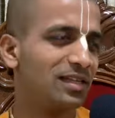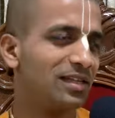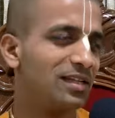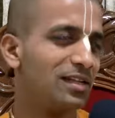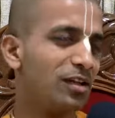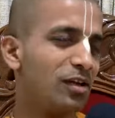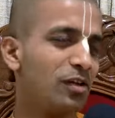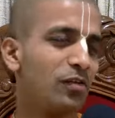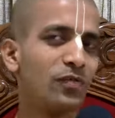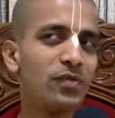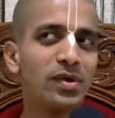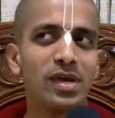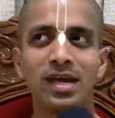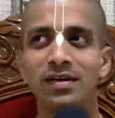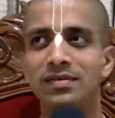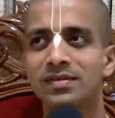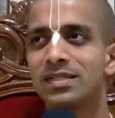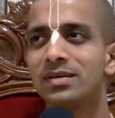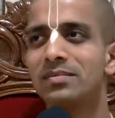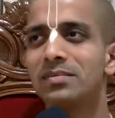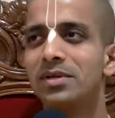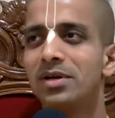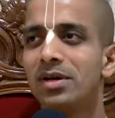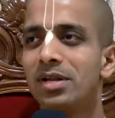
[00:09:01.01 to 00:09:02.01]
Now, if we have
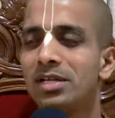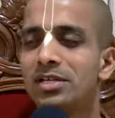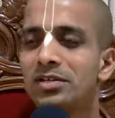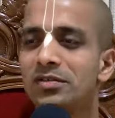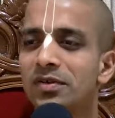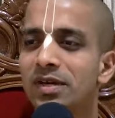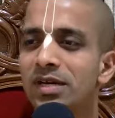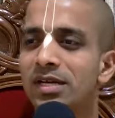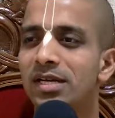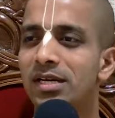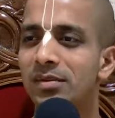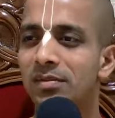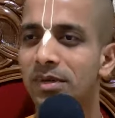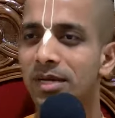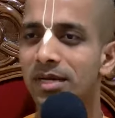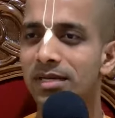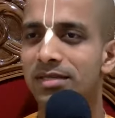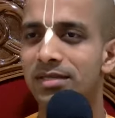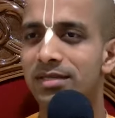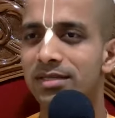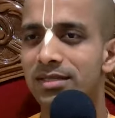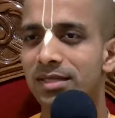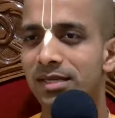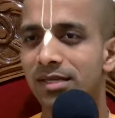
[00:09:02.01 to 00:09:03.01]
some knowledge of
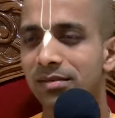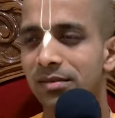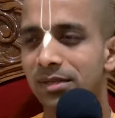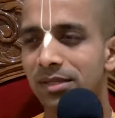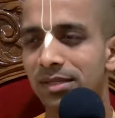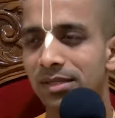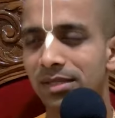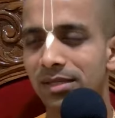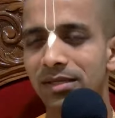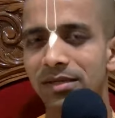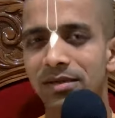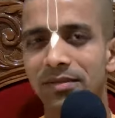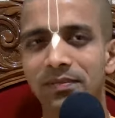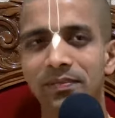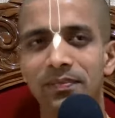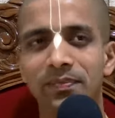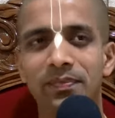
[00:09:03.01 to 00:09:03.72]
annaprashan ceremony,